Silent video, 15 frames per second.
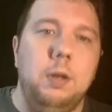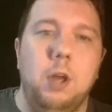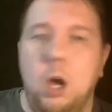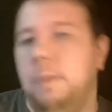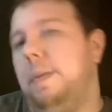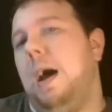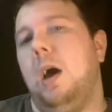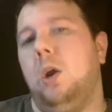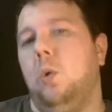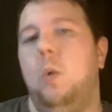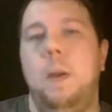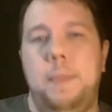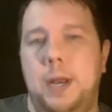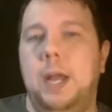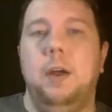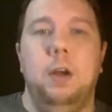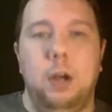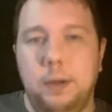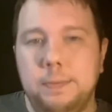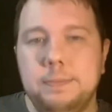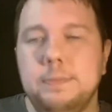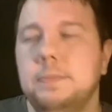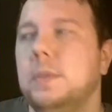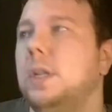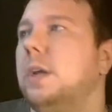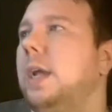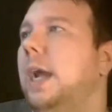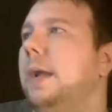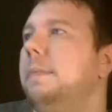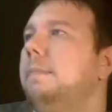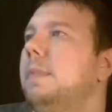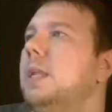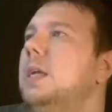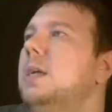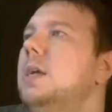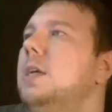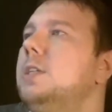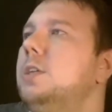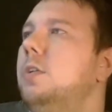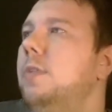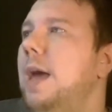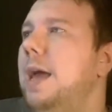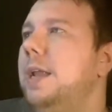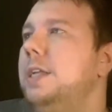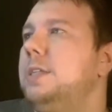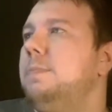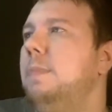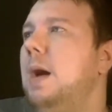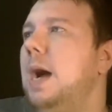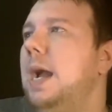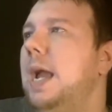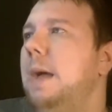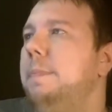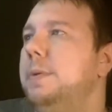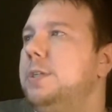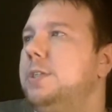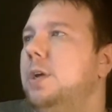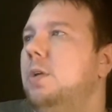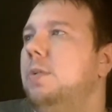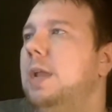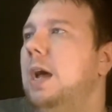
gunpowder weapon era. Okay, so that is my episode.